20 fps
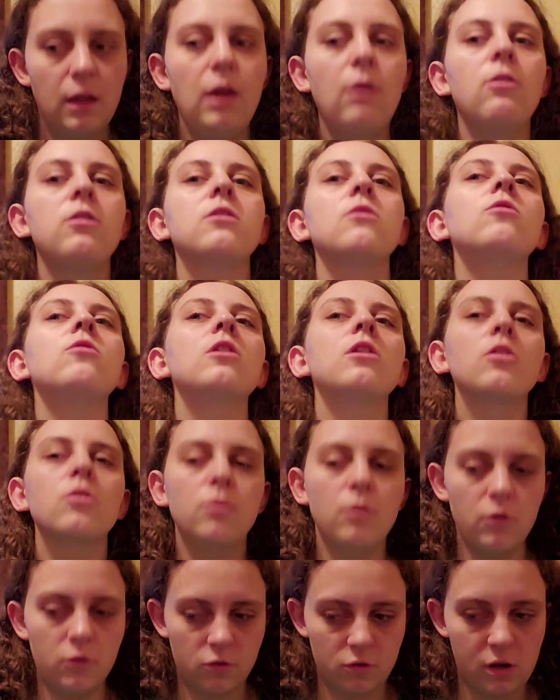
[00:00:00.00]
It was a
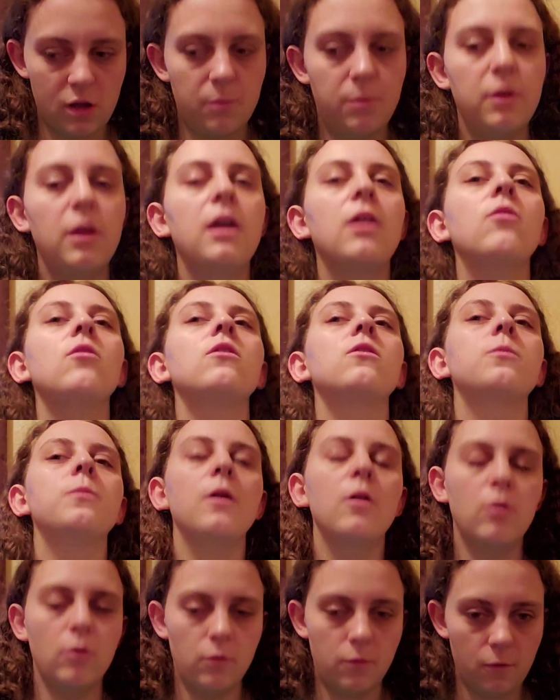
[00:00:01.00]
wonderful trip. It was
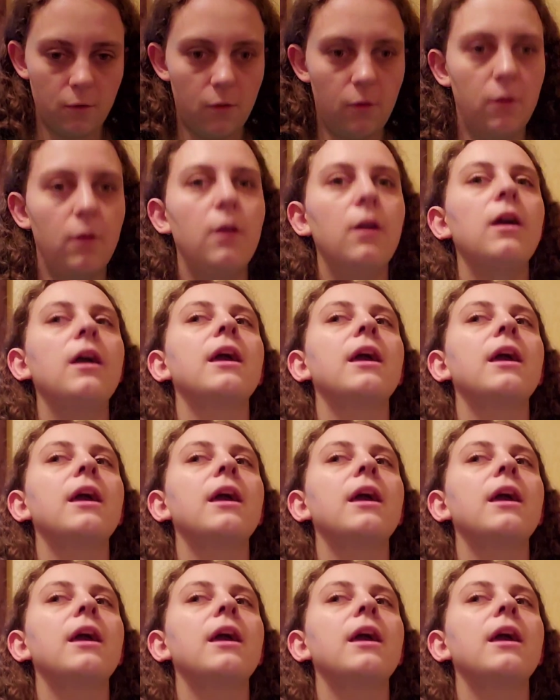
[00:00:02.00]
beautiful.